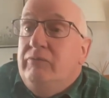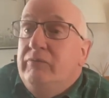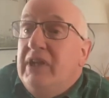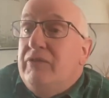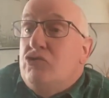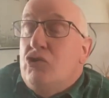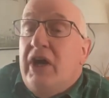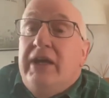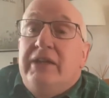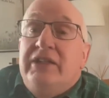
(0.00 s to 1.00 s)
Never
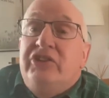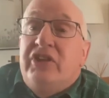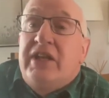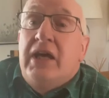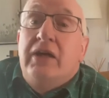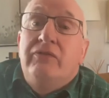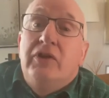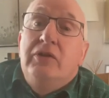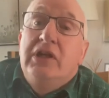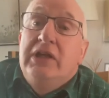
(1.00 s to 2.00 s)
tried eating an
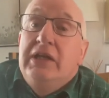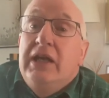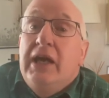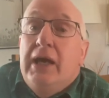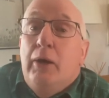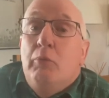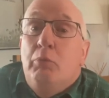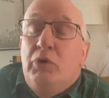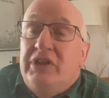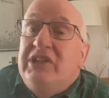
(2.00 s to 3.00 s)
elephant,
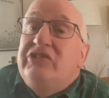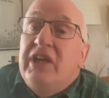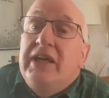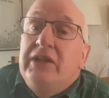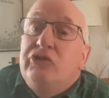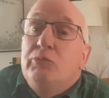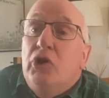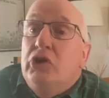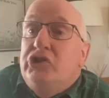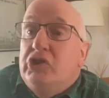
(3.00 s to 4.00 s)
but they say in
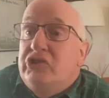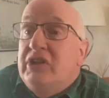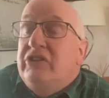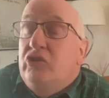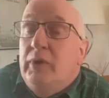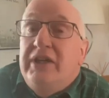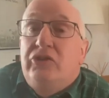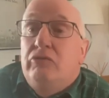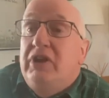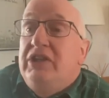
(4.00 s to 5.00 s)
small chunks. That's the way
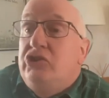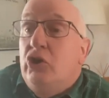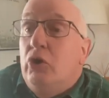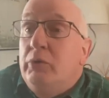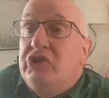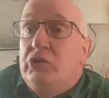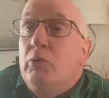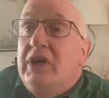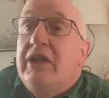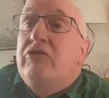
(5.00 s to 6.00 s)
to read Job, because you
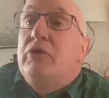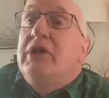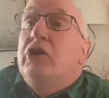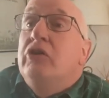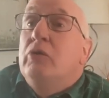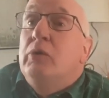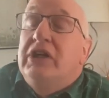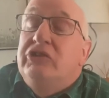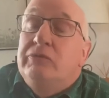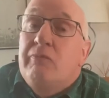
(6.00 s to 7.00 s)
won't get through it
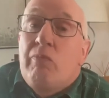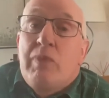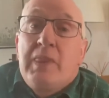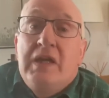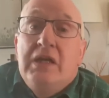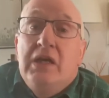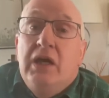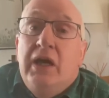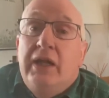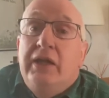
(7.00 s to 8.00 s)
otherwise.
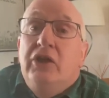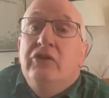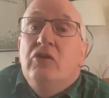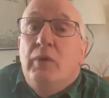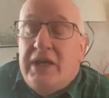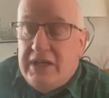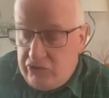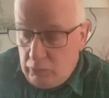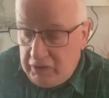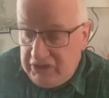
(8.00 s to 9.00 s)
And the other way is
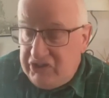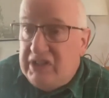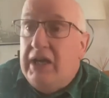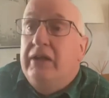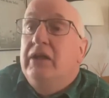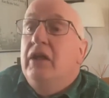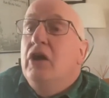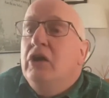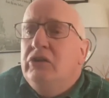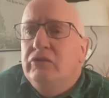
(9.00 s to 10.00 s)
to understand that a
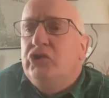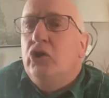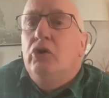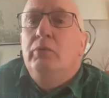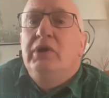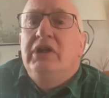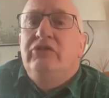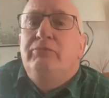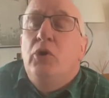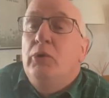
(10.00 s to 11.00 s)
lot of Job
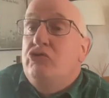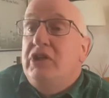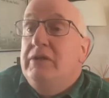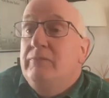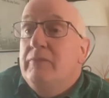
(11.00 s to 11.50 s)
is poetry.